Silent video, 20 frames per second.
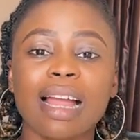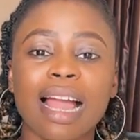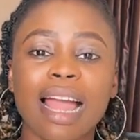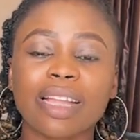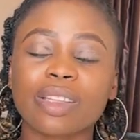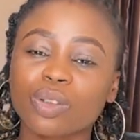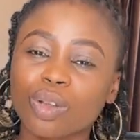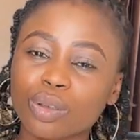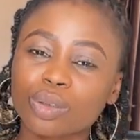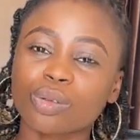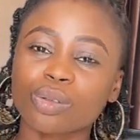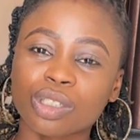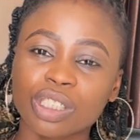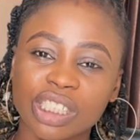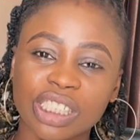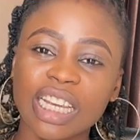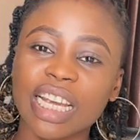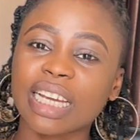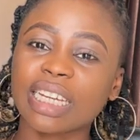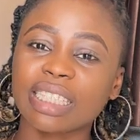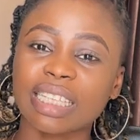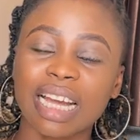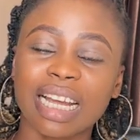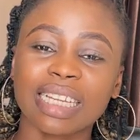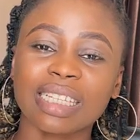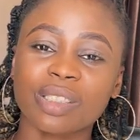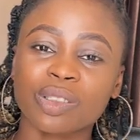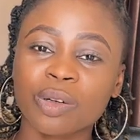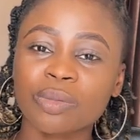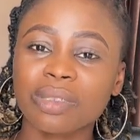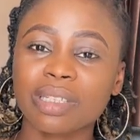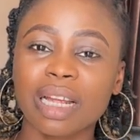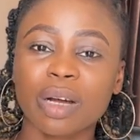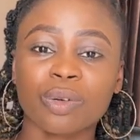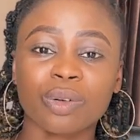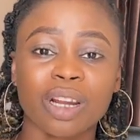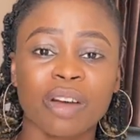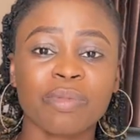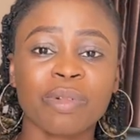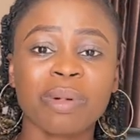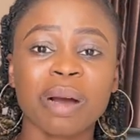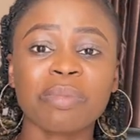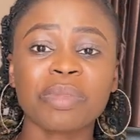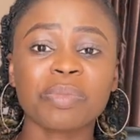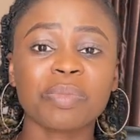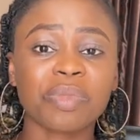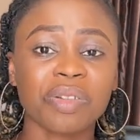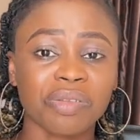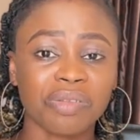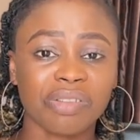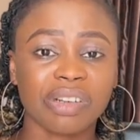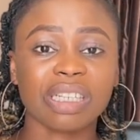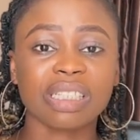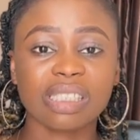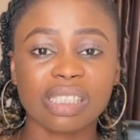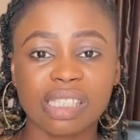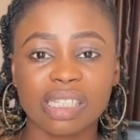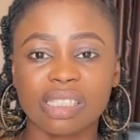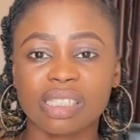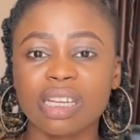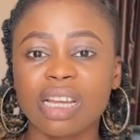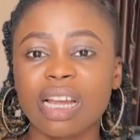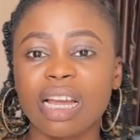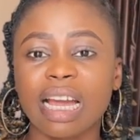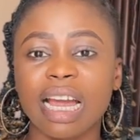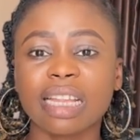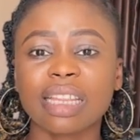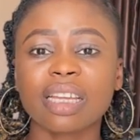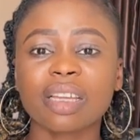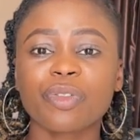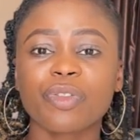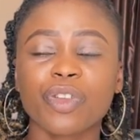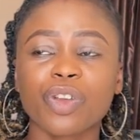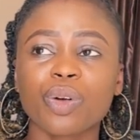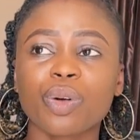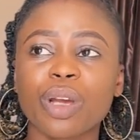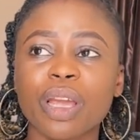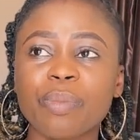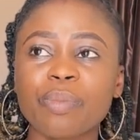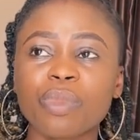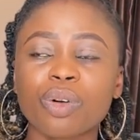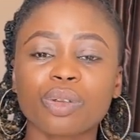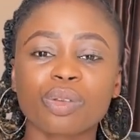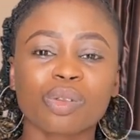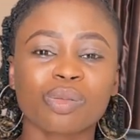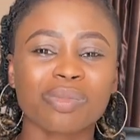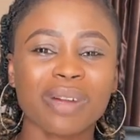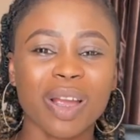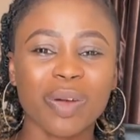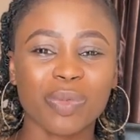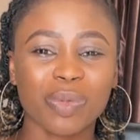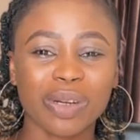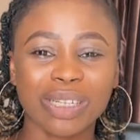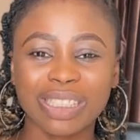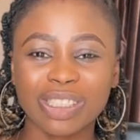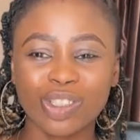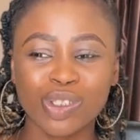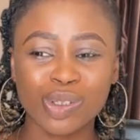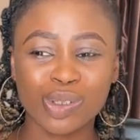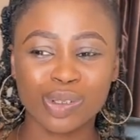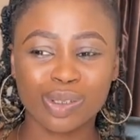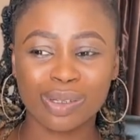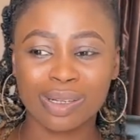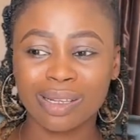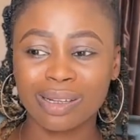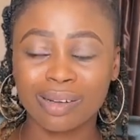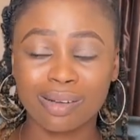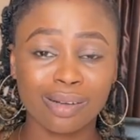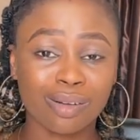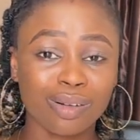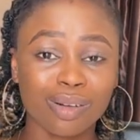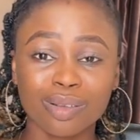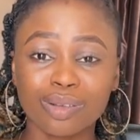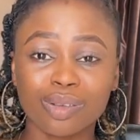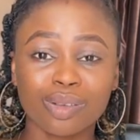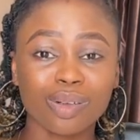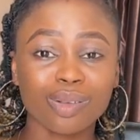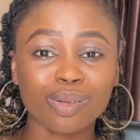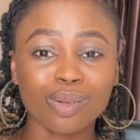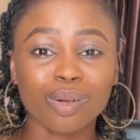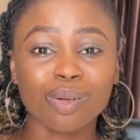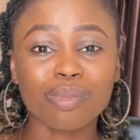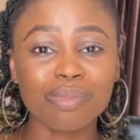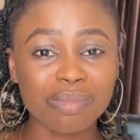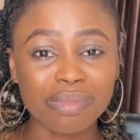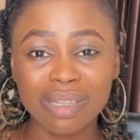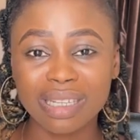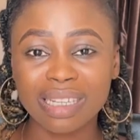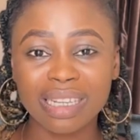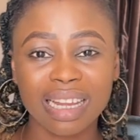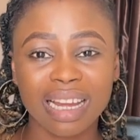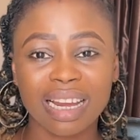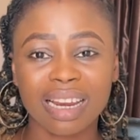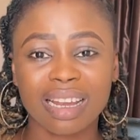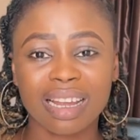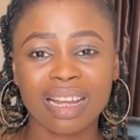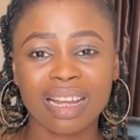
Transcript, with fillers: I thought to share that it's something I could have probably prevented. I think few a month to my wedding just got done on me like